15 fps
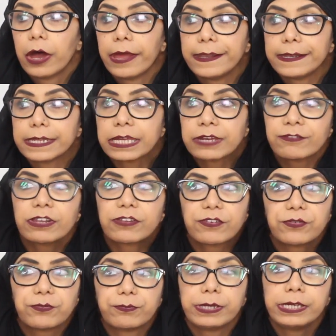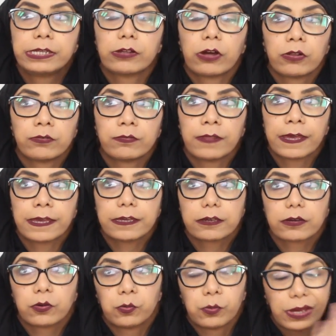and even if you've been on
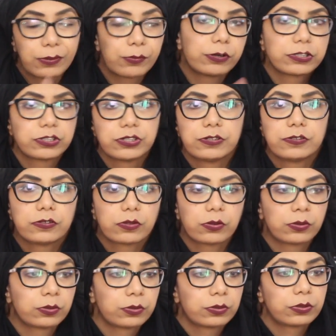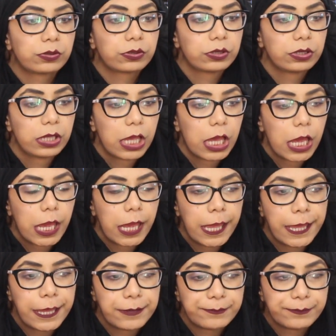like Weight Watchers or
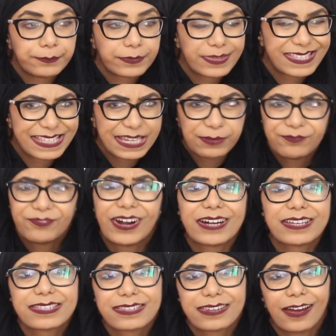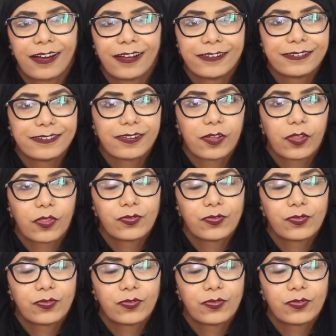Slim Fast and